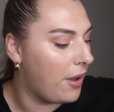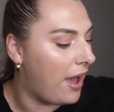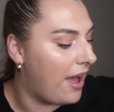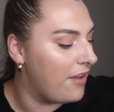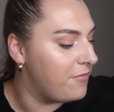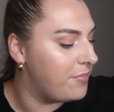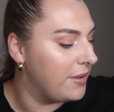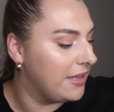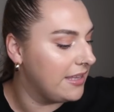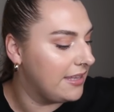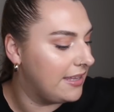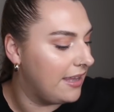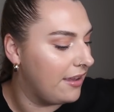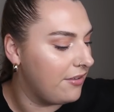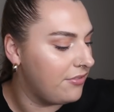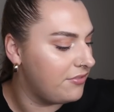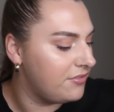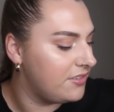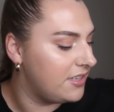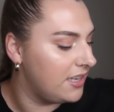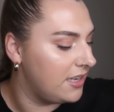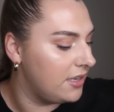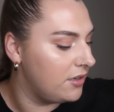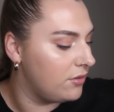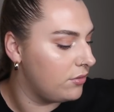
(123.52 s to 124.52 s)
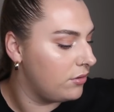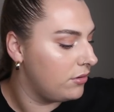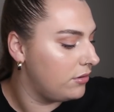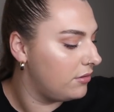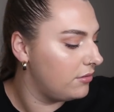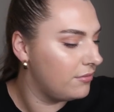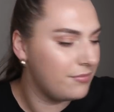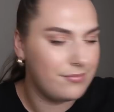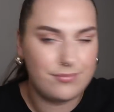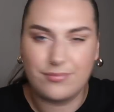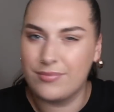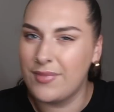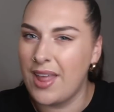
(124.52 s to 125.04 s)
but I've been gifted
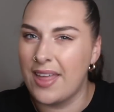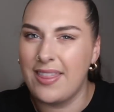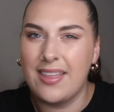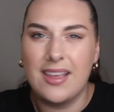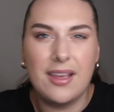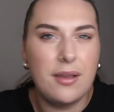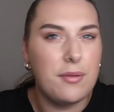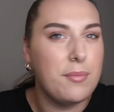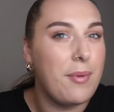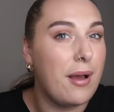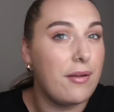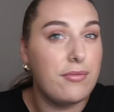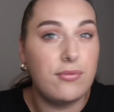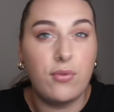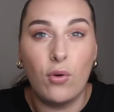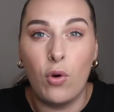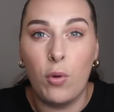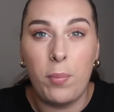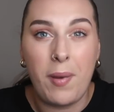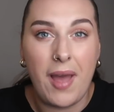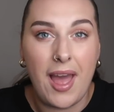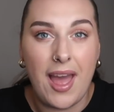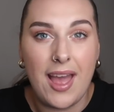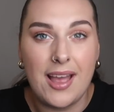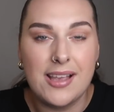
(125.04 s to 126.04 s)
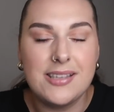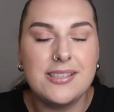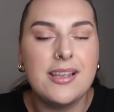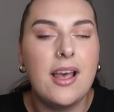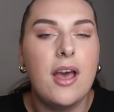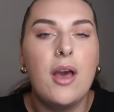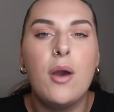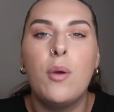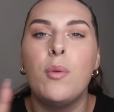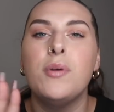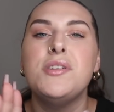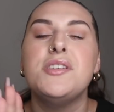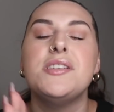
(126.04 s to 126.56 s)
I think about 4 pairs,
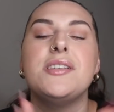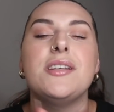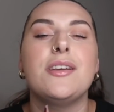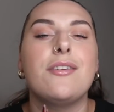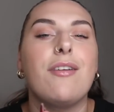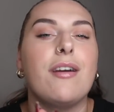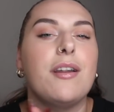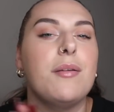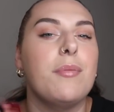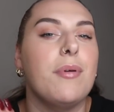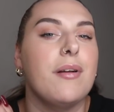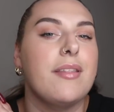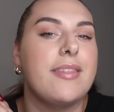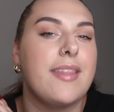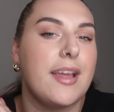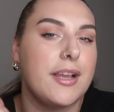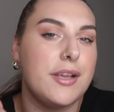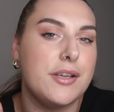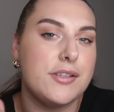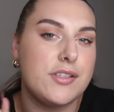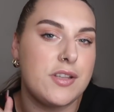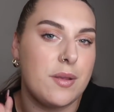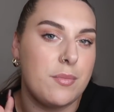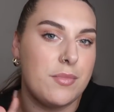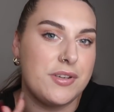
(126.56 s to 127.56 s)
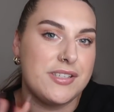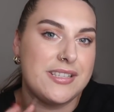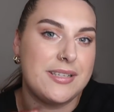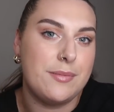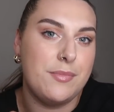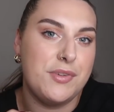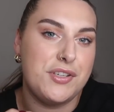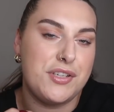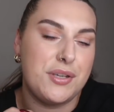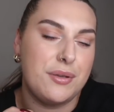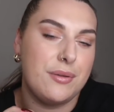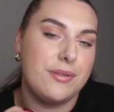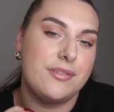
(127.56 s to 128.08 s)
which is incredible. Thank you so much,
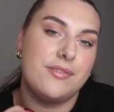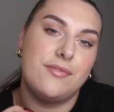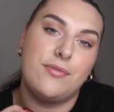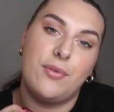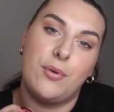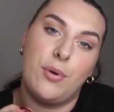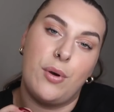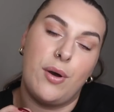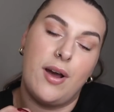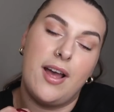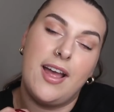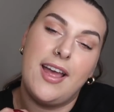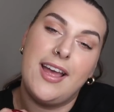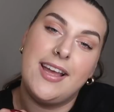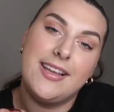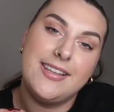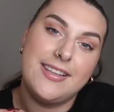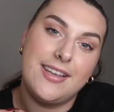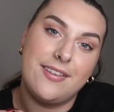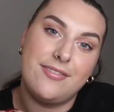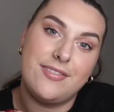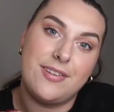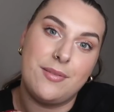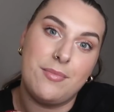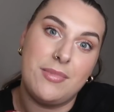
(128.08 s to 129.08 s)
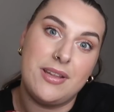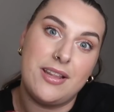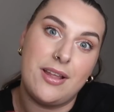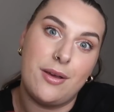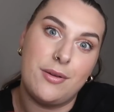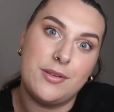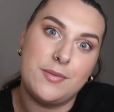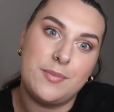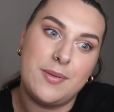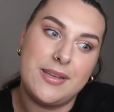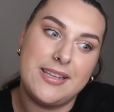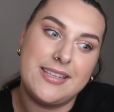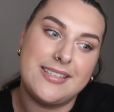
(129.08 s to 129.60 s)
Simmi Shoes, for gifting me
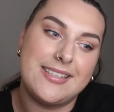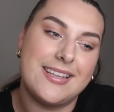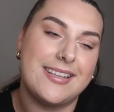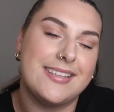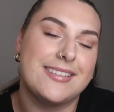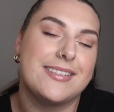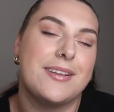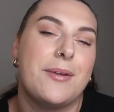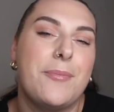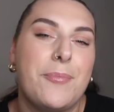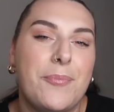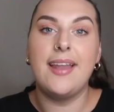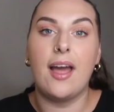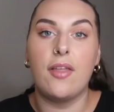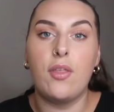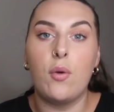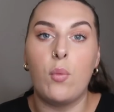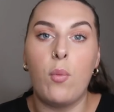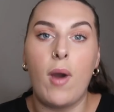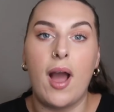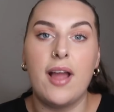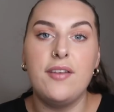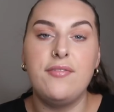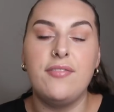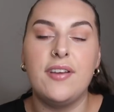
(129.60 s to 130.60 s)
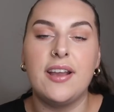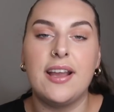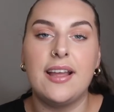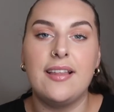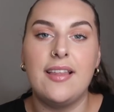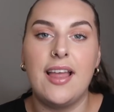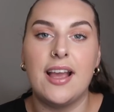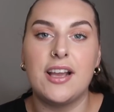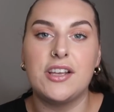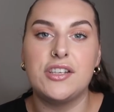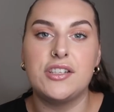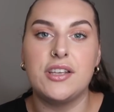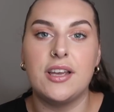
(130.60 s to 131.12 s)
those pieces. Now the wide fit
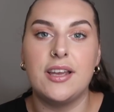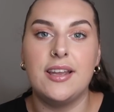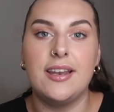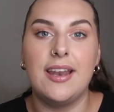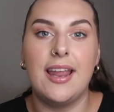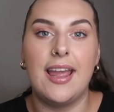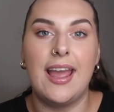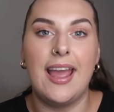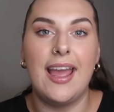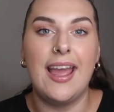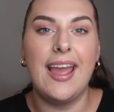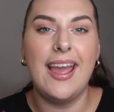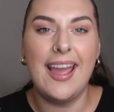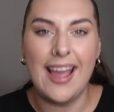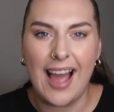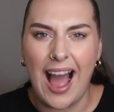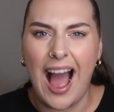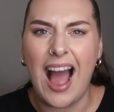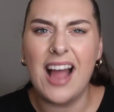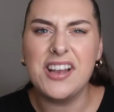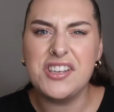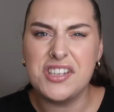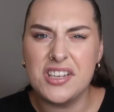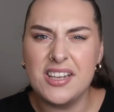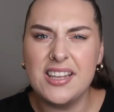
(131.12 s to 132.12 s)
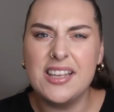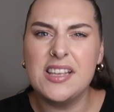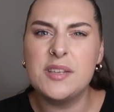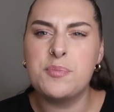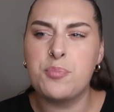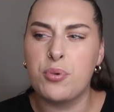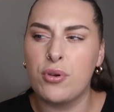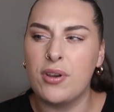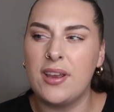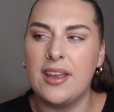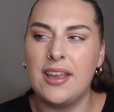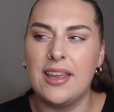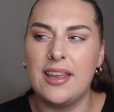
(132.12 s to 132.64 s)
collection, it actually is
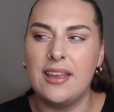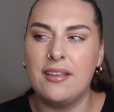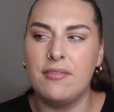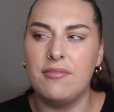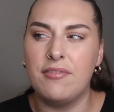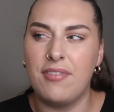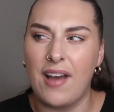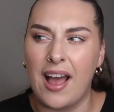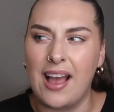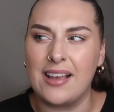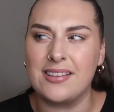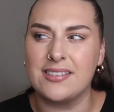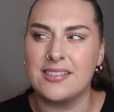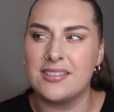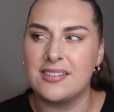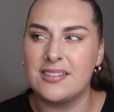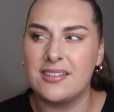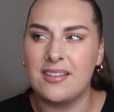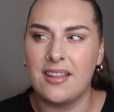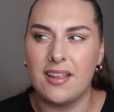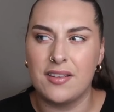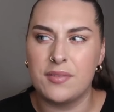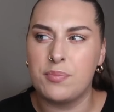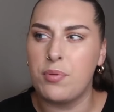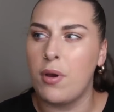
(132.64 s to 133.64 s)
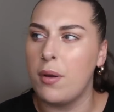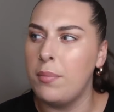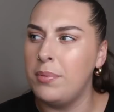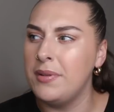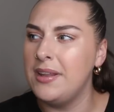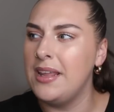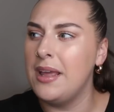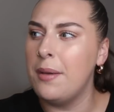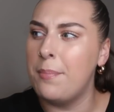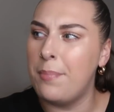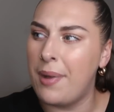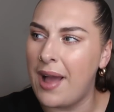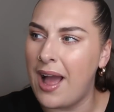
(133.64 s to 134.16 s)
pretty vast. There's
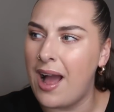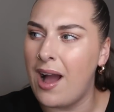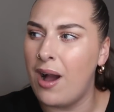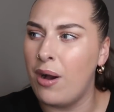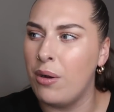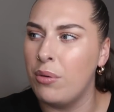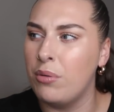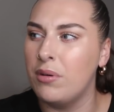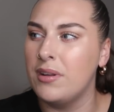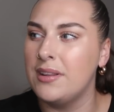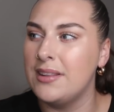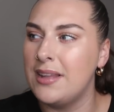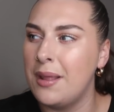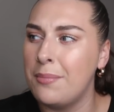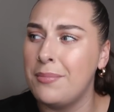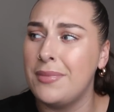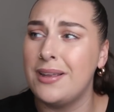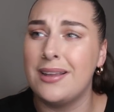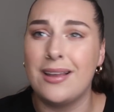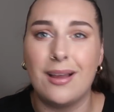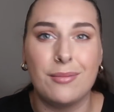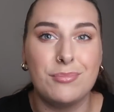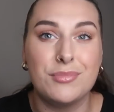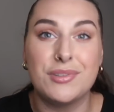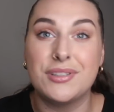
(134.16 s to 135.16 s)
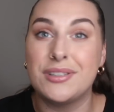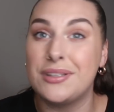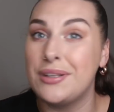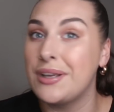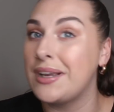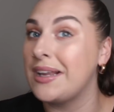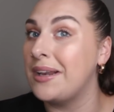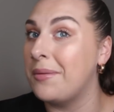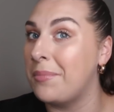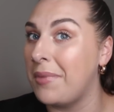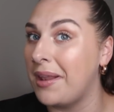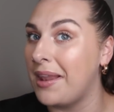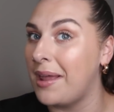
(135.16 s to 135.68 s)
probably about, I'm just
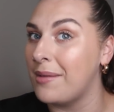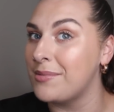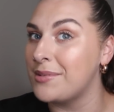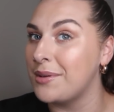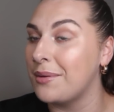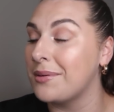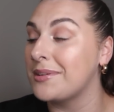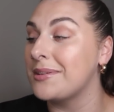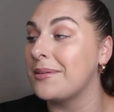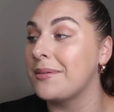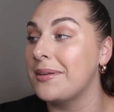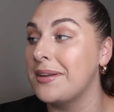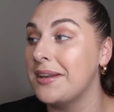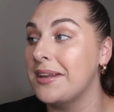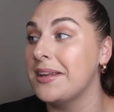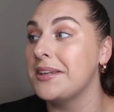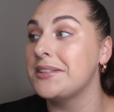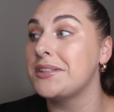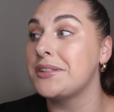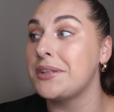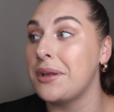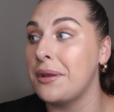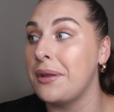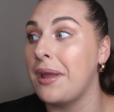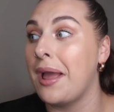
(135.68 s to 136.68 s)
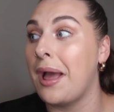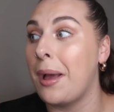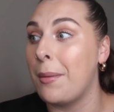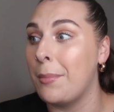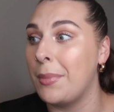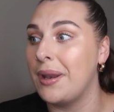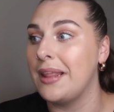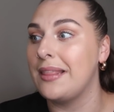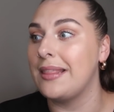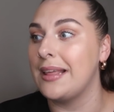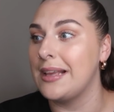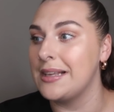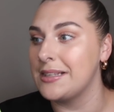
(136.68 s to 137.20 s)
looking at my laptop because I'm gonna show you how
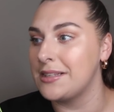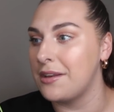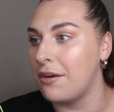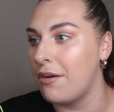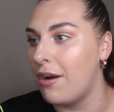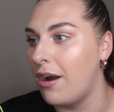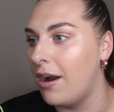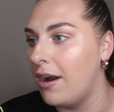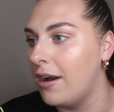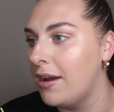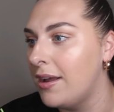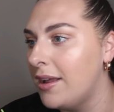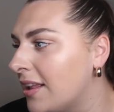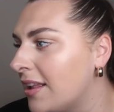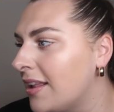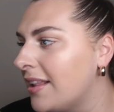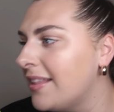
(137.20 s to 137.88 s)
many things there are.